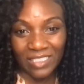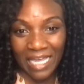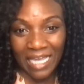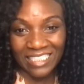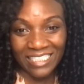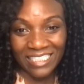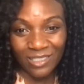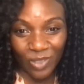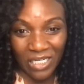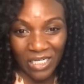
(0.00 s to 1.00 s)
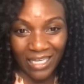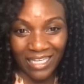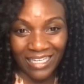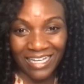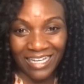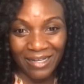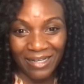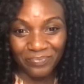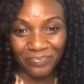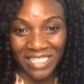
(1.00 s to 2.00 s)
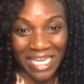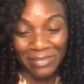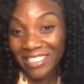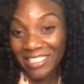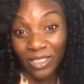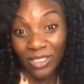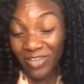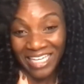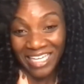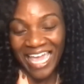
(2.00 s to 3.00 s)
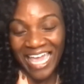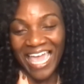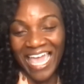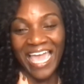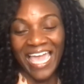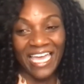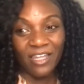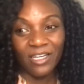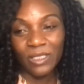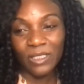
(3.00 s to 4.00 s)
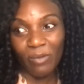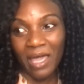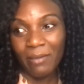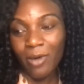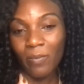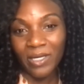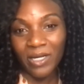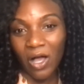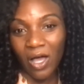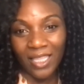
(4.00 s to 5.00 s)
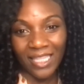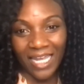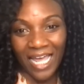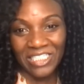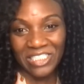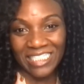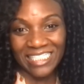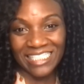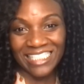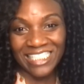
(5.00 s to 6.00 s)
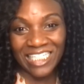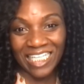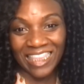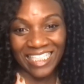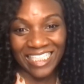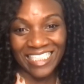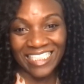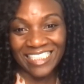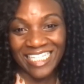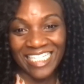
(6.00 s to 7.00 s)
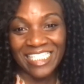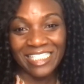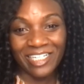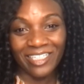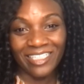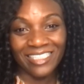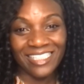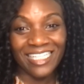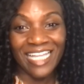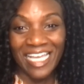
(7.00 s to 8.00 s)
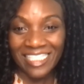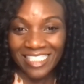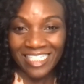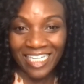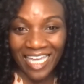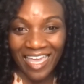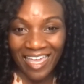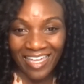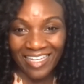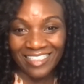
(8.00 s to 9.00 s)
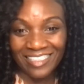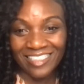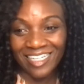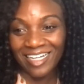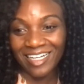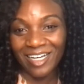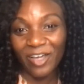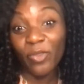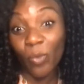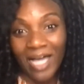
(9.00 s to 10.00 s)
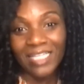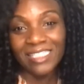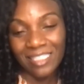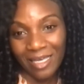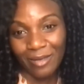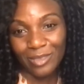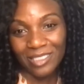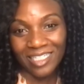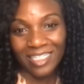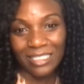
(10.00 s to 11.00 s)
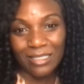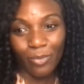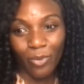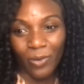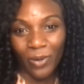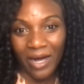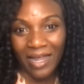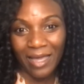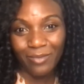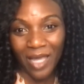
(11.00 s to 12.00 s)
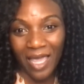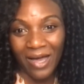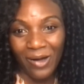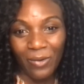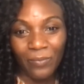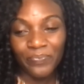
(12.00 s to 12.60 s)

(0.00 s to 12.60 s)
scientist, which I'm still living. And it was from that moment on that I just took the necessary scholastic and otherwise steps to get to the point where I am now,